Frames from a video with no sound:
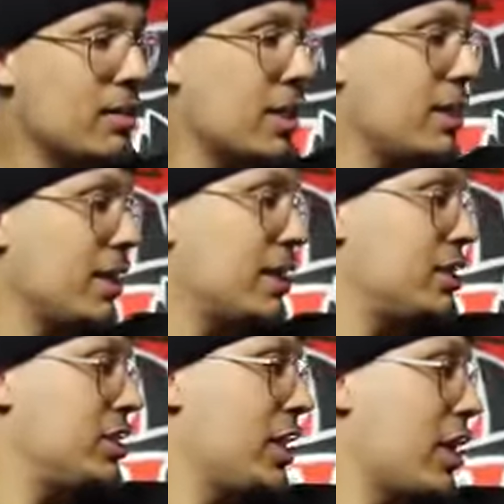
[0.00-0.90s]
Nothing
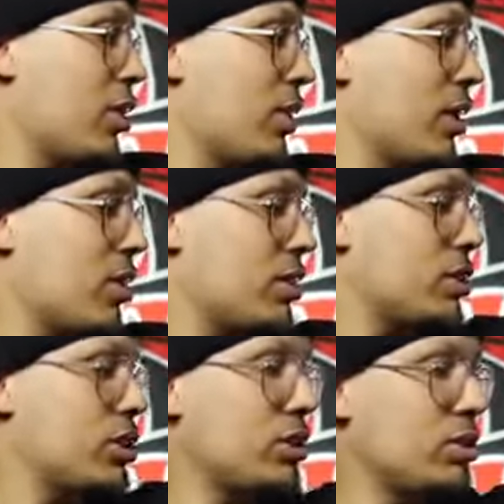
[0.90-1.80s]
is yellowing on
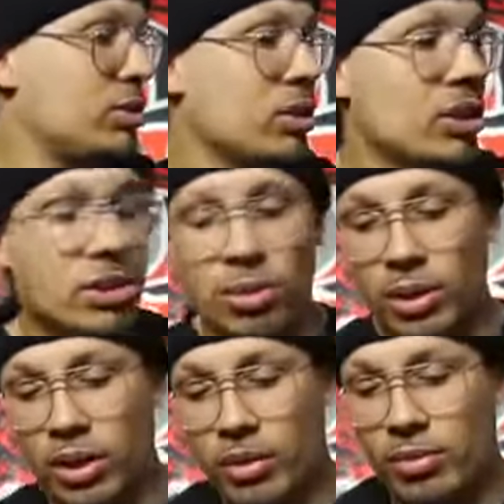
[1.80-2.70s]
the shoe, so we're
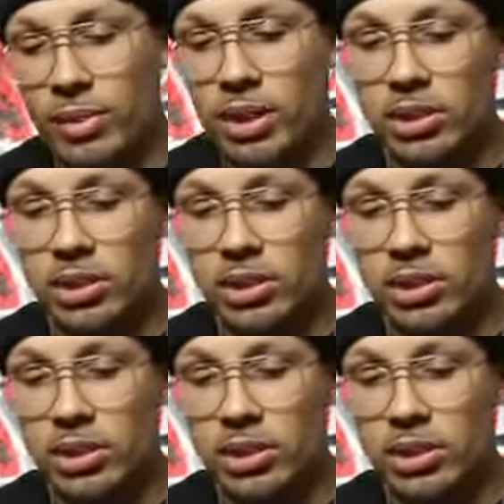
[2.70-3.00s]
good from there.